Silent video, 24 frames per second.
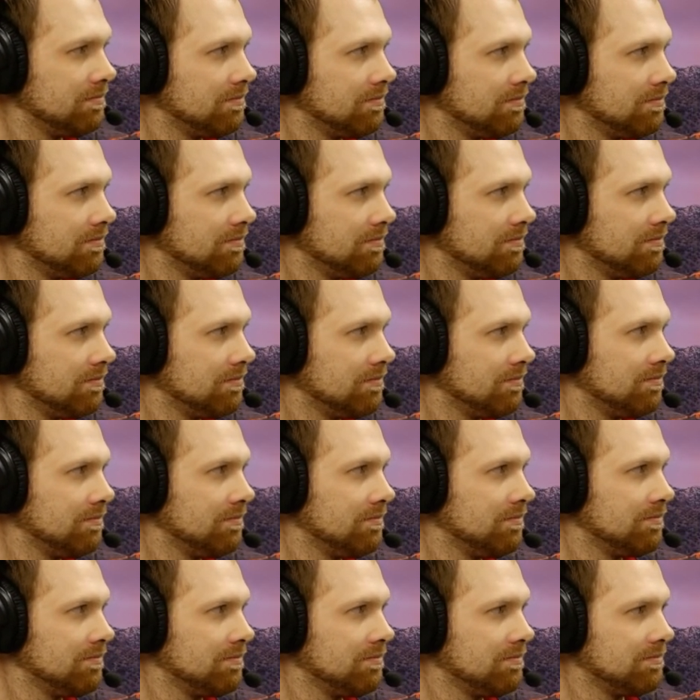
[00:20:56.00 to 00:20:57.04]

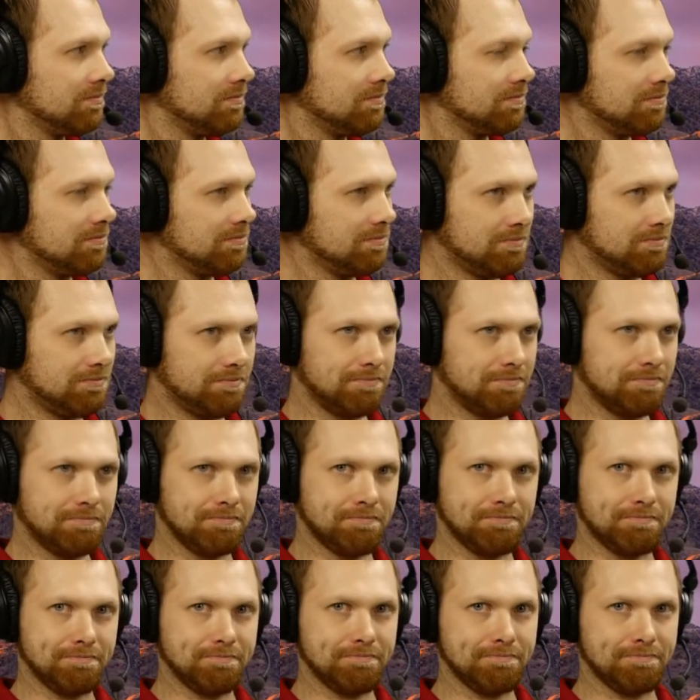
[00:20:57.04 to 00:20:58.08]

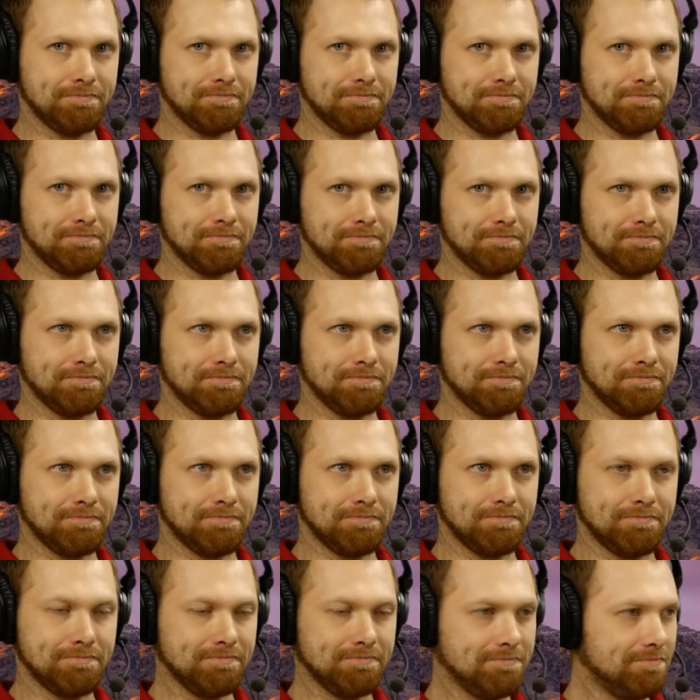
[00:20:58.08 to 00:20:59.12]

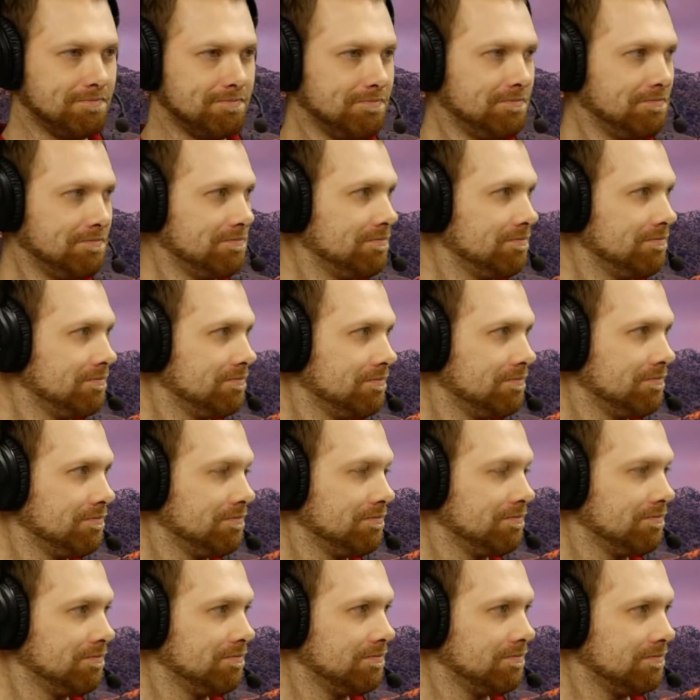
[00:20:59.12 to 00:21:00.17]

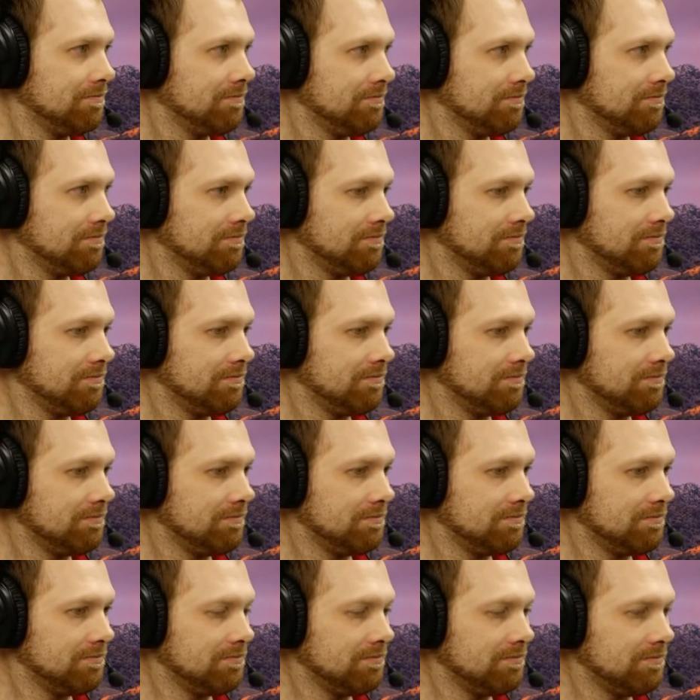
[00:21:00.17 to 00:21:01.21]

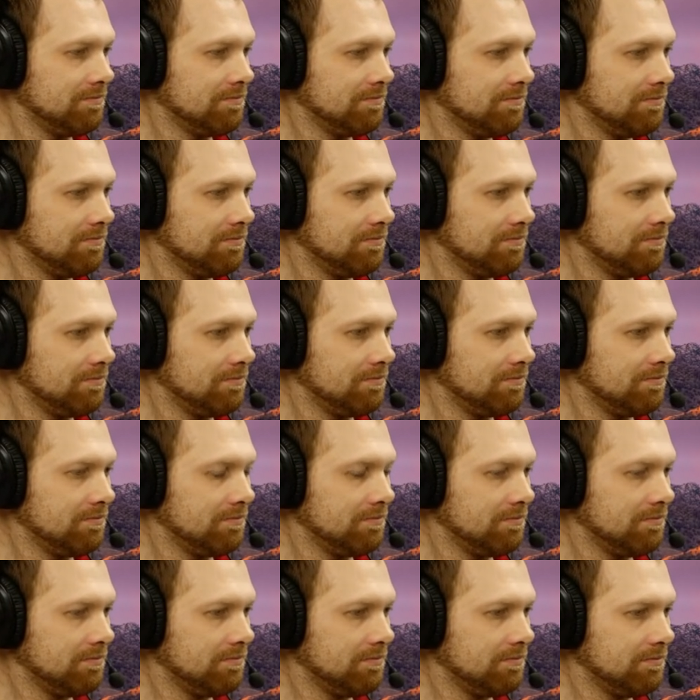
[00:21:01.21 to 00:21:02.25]

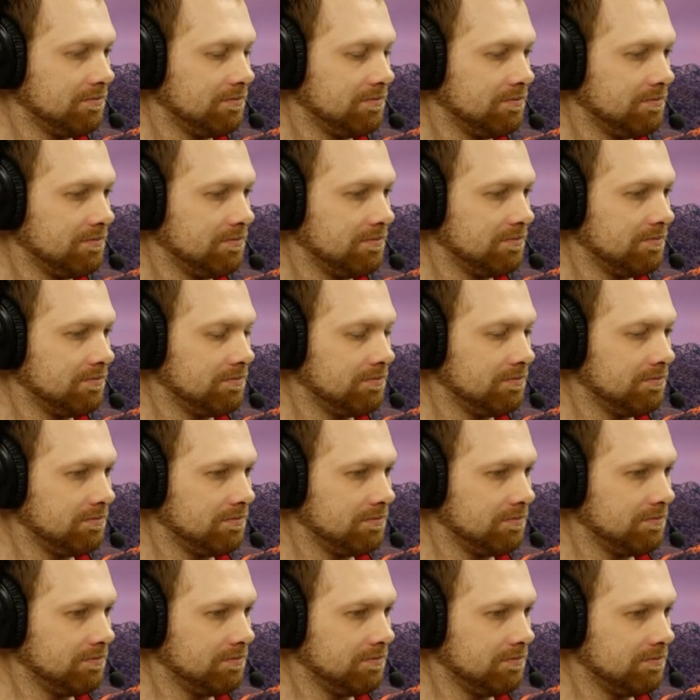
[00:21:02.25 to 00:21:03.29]

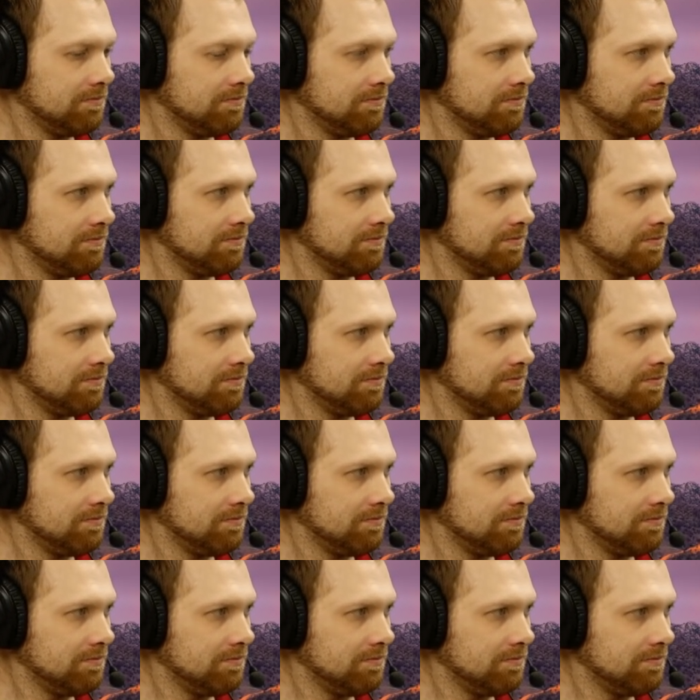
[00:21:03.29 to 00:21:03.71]
This person isn't speaking.